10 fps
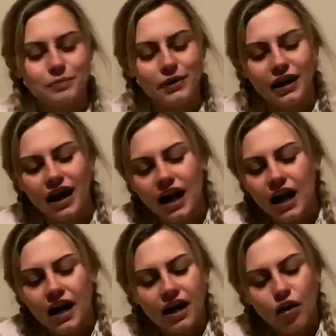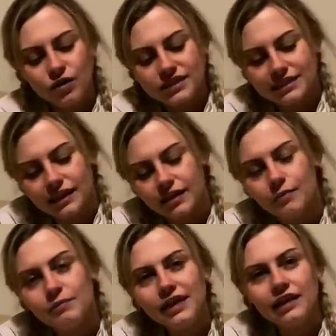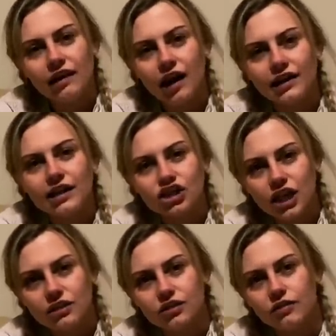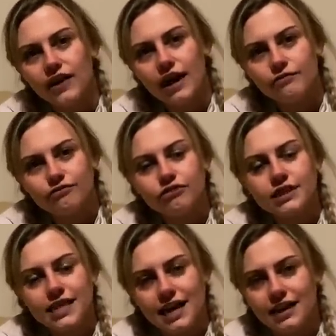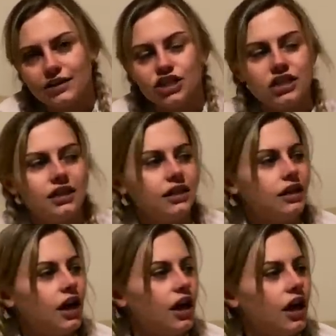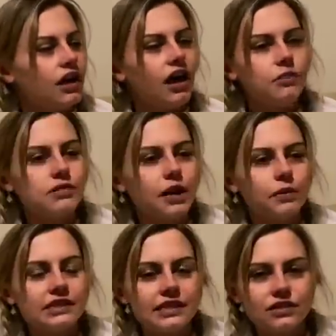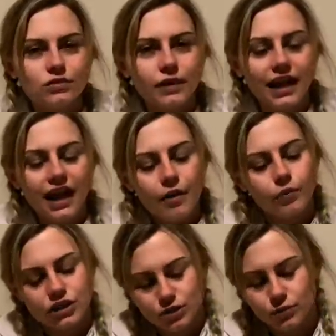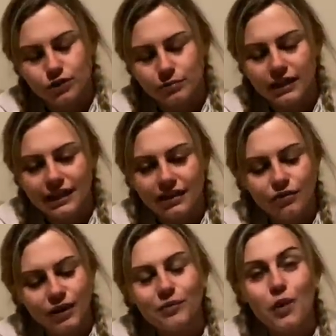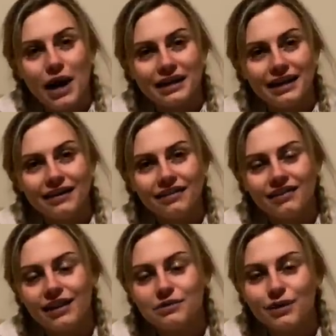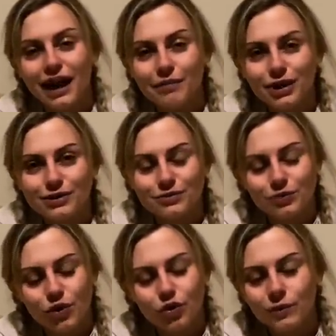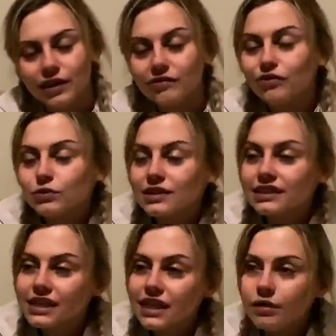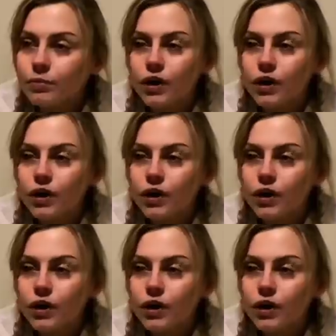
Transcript: But honestly, Mila, I get jealous of every day. She comes up and sits on my lap, which you wouldn't believe when I'm working, keeps my lap nice and warm and then falls asleep.